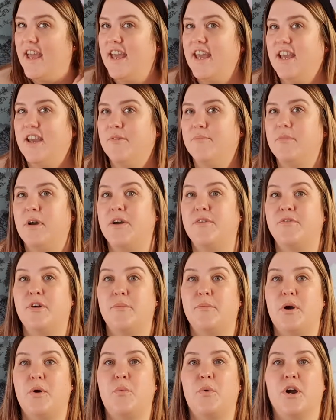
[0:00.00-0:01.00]
Um, if
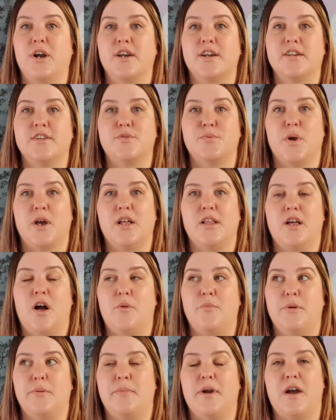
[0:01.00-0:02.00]
I'm at work as well
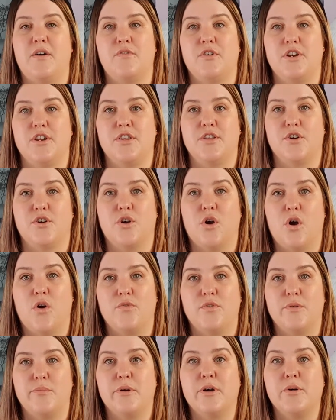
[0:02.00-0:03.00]
I'll maybe have another
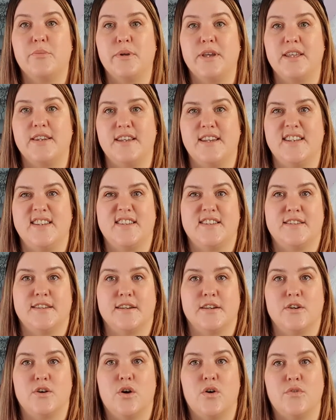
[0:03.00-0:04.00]
coffee but it'll be an
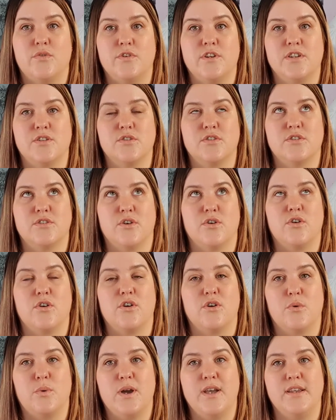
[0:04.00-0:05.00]
instant coffee so it's not
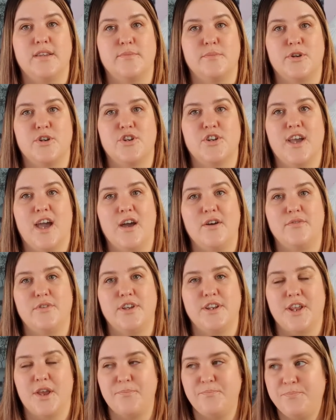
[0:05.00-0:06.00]
got quite as much
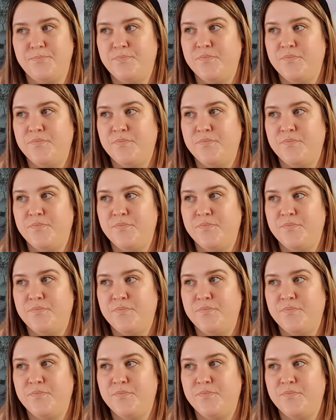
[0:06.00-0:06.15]
caffeine in